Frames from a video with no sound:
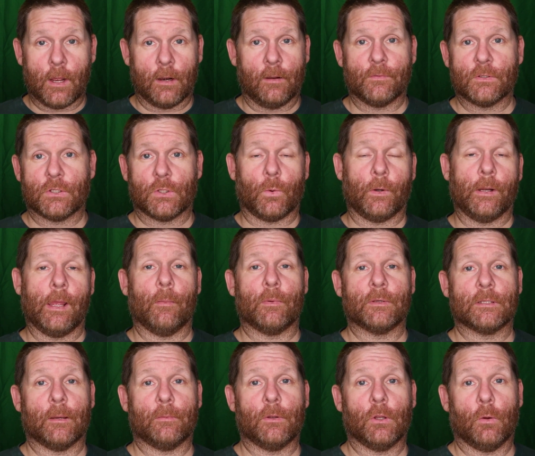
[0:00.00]
out if it's 20 amp
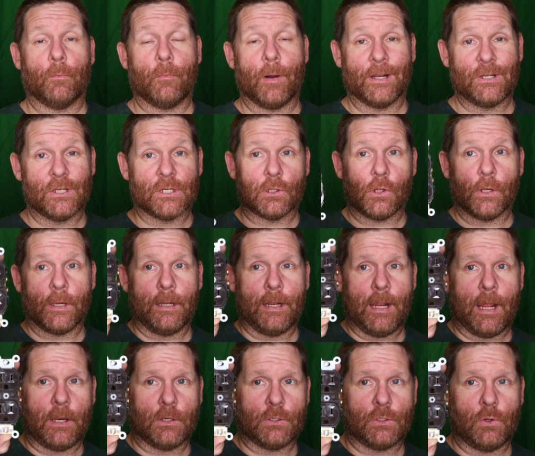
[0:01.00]
receptacle by just looking
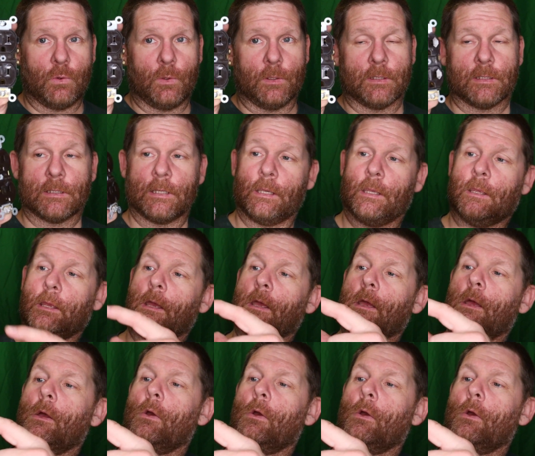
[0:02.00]
at it, as you can see,